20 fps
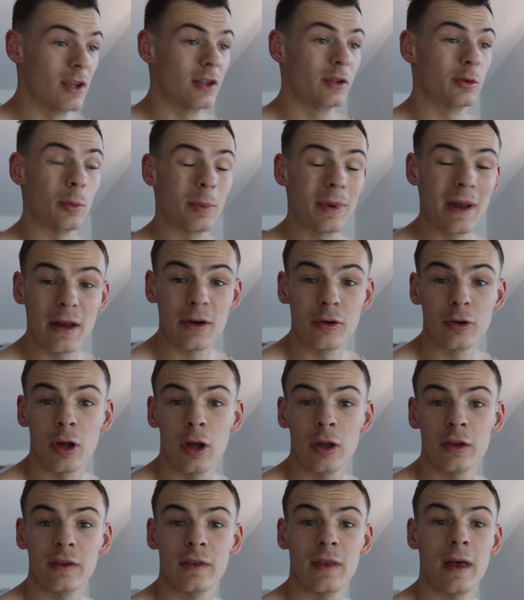So we're planning on
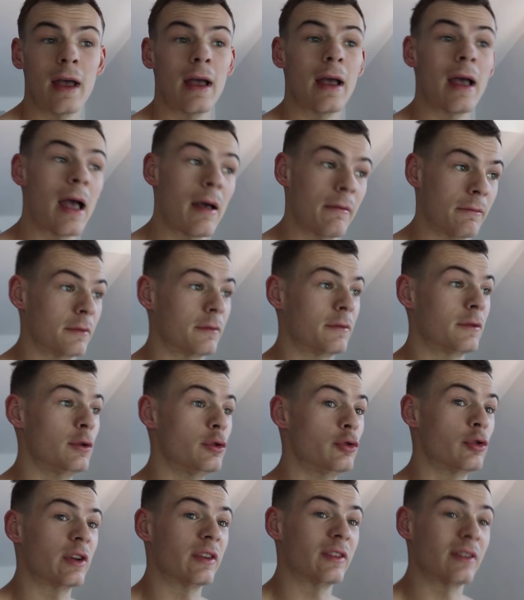going to that, having a
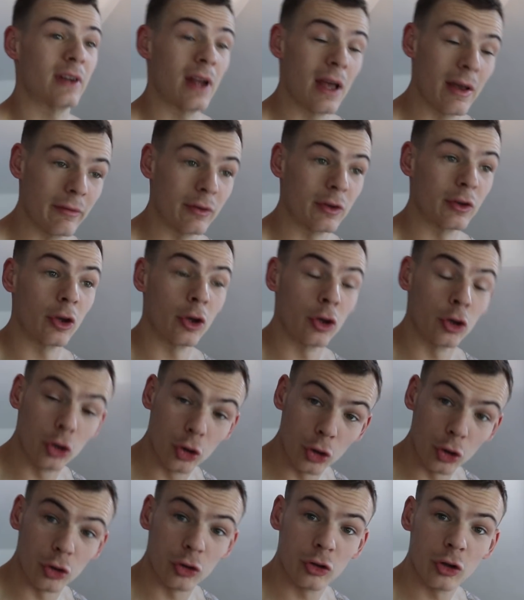few drinks and having a
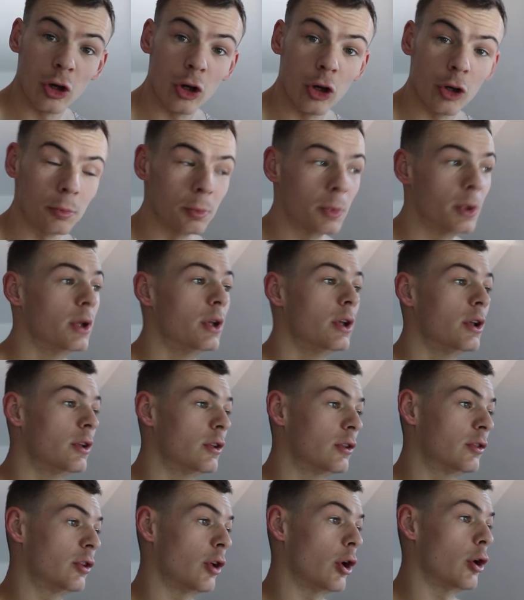good time.
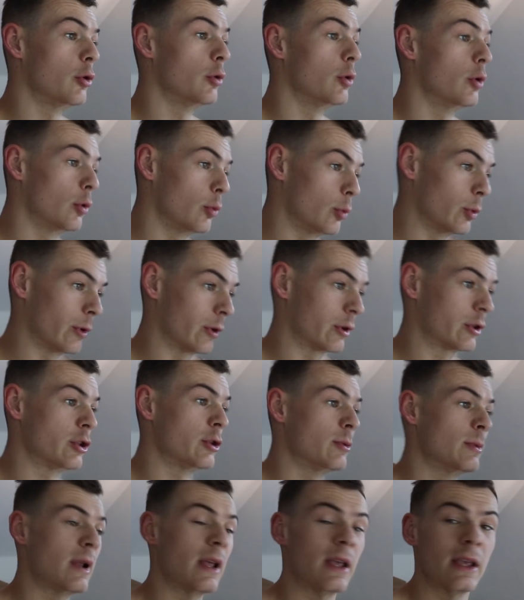So we're
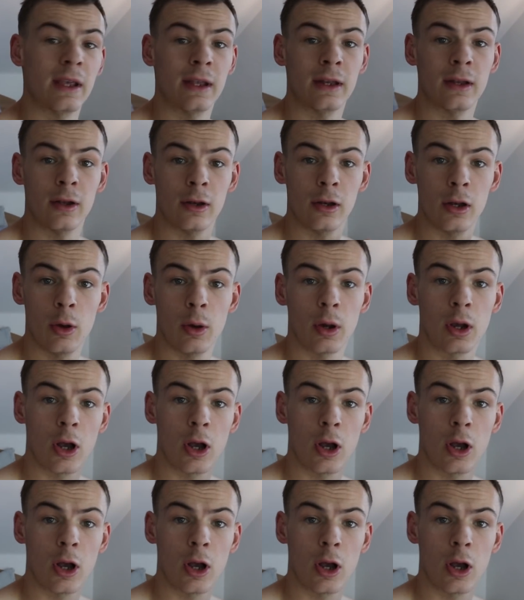accumulating lower